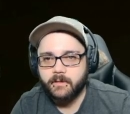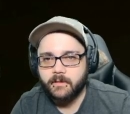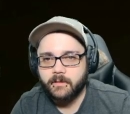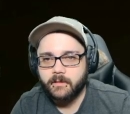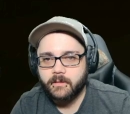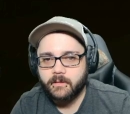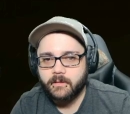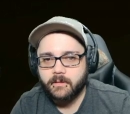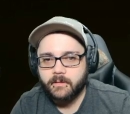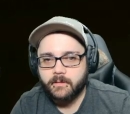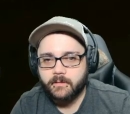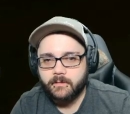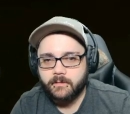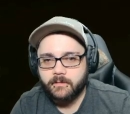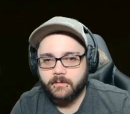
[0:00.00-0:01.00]

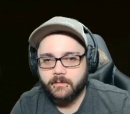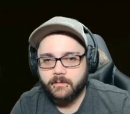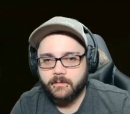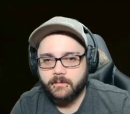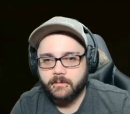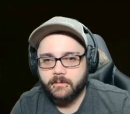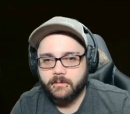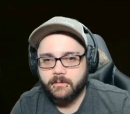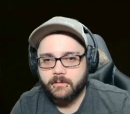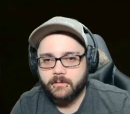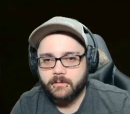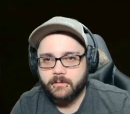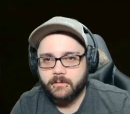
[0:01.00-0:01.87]
Nothing is said.